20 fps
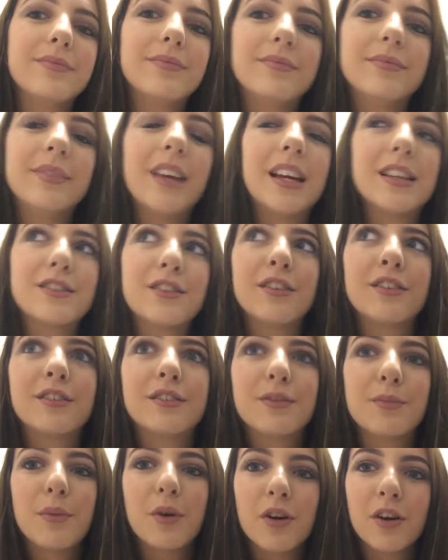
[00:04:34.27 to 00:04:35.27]
Yeah, so
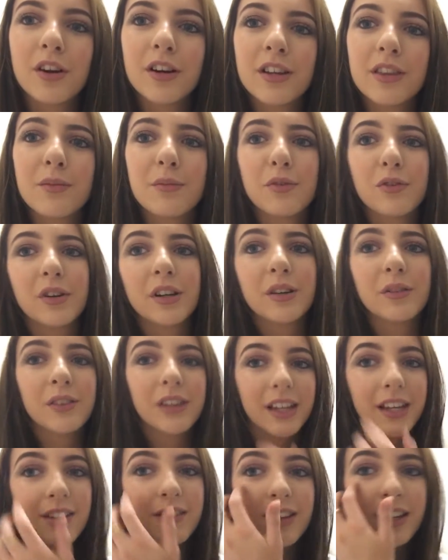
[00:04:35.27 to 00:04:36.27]
tomorrow in the morning we're
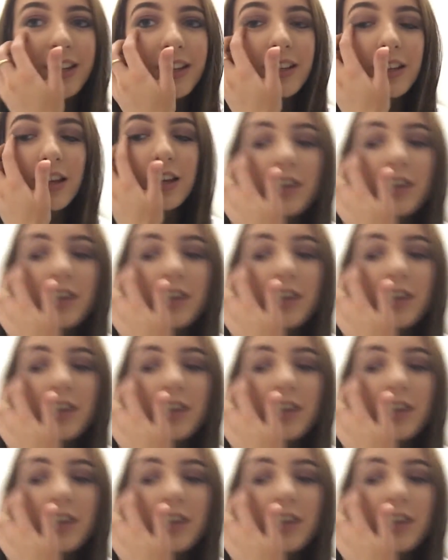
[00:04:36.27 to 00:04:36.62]
leaving,